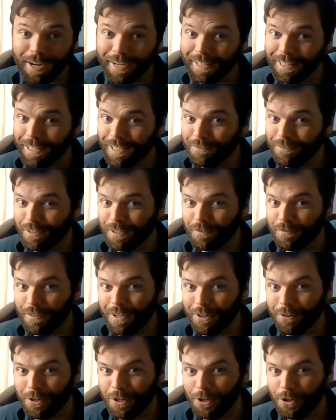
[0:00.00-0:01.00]
I live in a
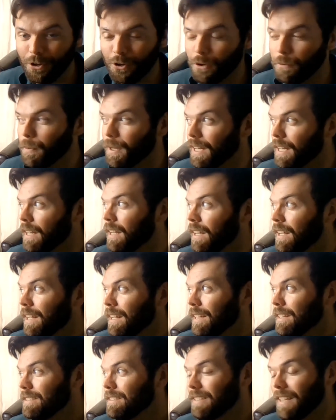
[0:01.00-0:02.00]
very urban
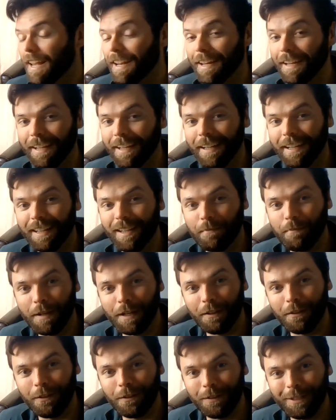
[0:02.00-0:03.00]
setting in the
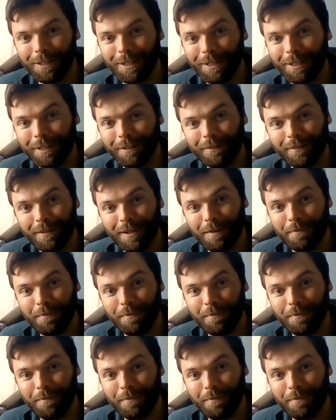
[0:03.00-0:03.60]
middle of